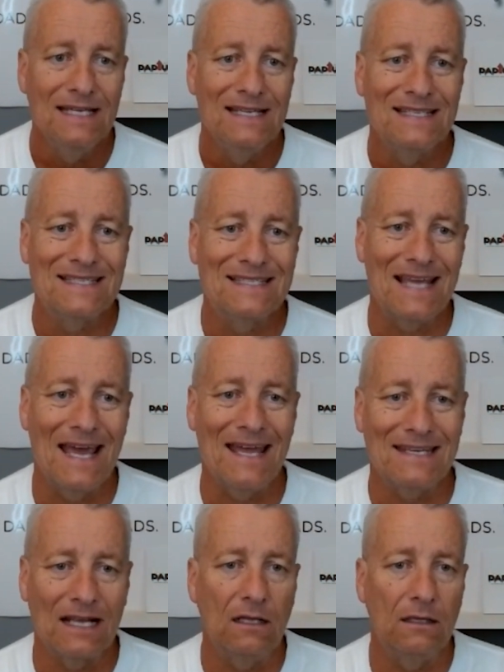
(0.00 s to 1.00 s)

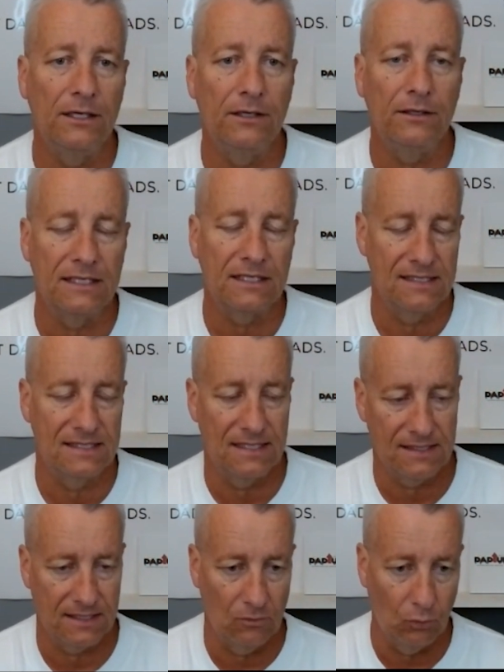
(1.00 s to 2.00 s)
set clear and
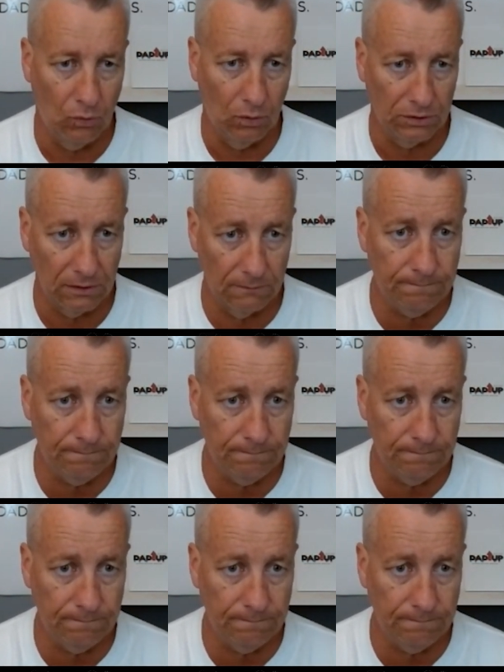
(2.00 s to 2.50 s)
consistent rules.